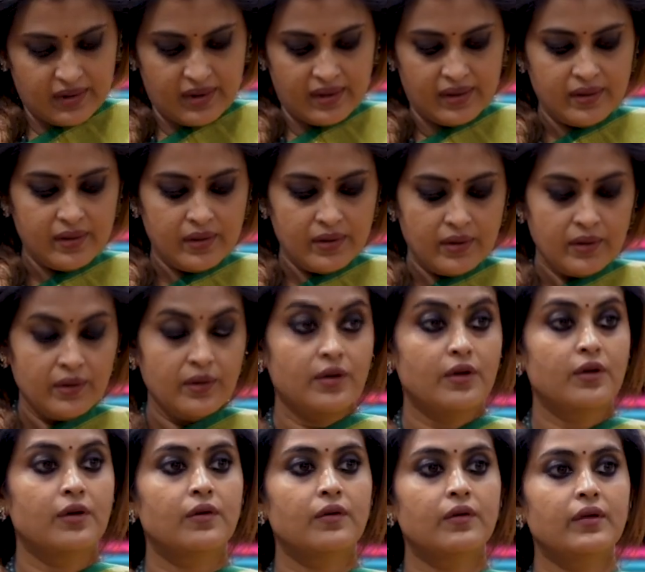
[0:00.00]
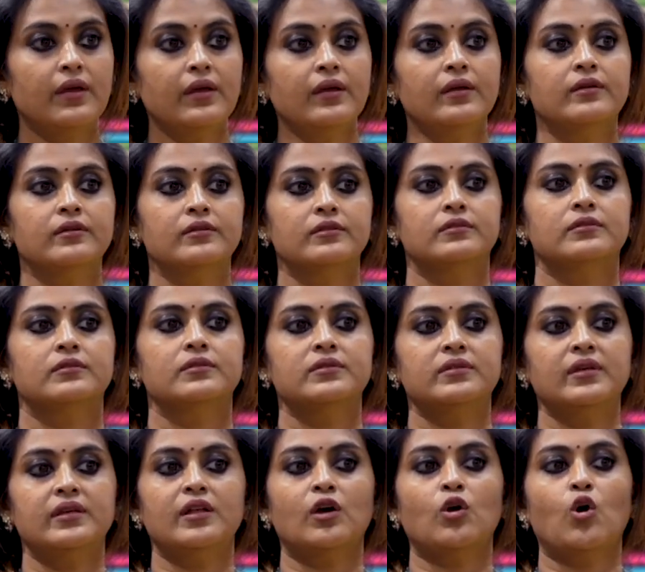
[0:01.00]
adla. Okay,
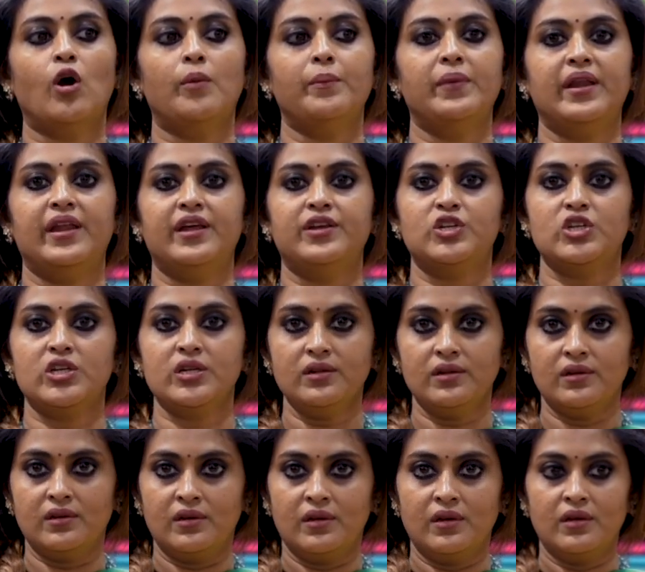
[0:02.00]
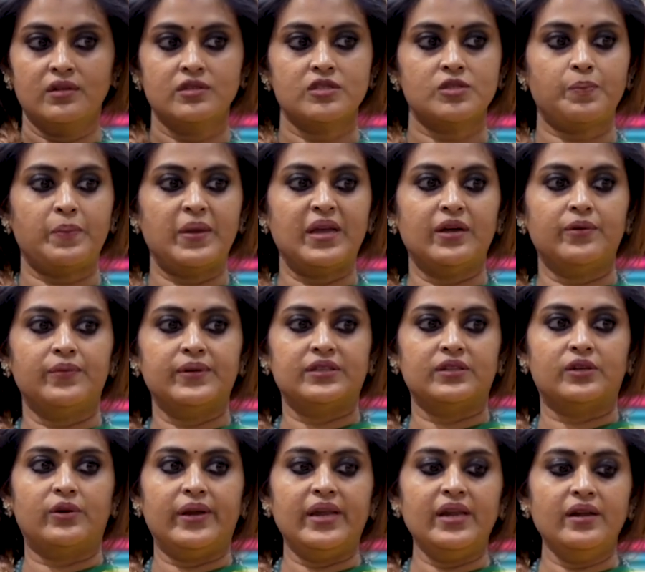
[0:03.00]
see the combination. It's pink with
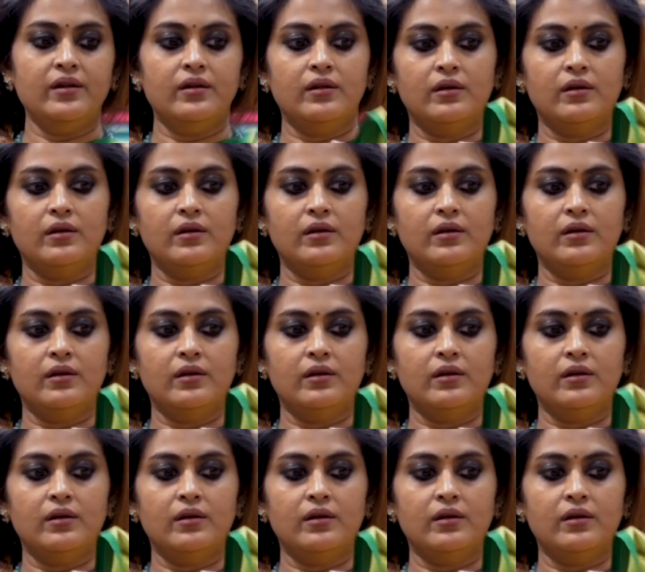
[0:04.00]
green,